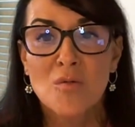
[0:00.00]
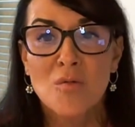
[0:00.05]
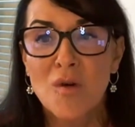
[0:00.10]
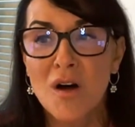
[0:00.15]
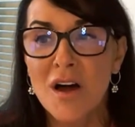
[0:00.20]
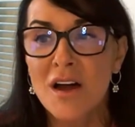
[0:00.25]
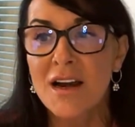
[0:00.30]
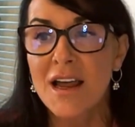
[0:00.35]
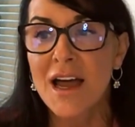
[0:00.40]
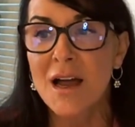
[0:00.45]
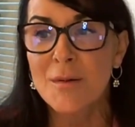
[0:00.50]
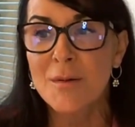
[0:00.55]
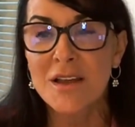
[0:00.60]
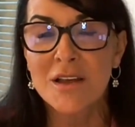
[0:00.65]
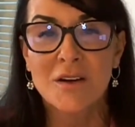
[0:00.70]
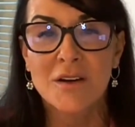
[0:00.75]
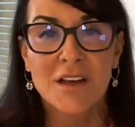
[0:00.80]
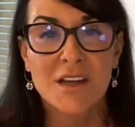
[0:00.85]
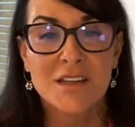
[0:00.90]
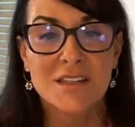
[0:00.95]
what are we
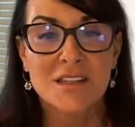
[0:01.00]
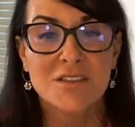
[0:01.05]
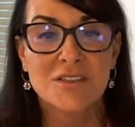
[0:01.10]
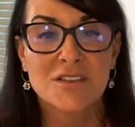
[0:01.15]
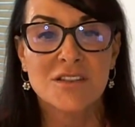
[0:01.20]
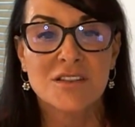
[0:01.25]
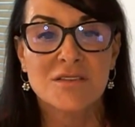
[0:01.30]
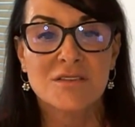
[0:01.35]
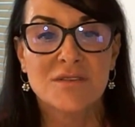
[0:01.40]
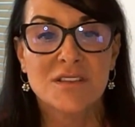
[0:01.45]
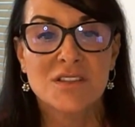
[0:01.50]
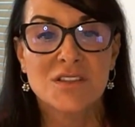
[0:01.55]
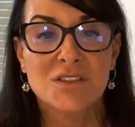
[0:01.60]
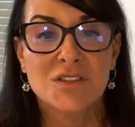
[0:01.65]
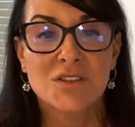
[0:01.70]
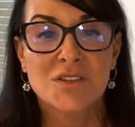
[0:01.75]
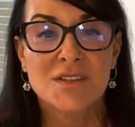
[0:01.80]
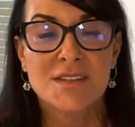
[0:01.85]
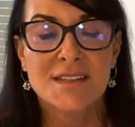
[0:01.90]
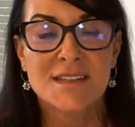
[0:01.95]
going to do to
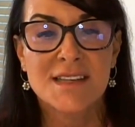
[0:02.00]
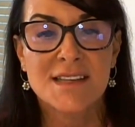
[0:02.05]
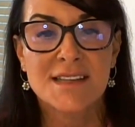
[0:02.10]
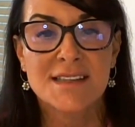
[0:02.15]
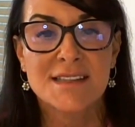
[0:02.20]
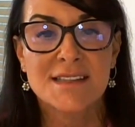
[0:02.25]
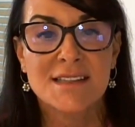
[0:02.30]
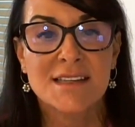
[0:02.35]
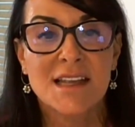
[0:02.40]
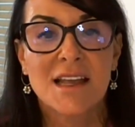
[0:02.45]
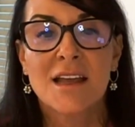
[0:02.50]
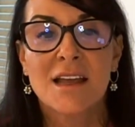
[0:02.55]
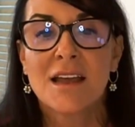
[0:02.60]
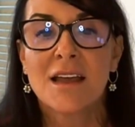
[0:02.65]
reduce this.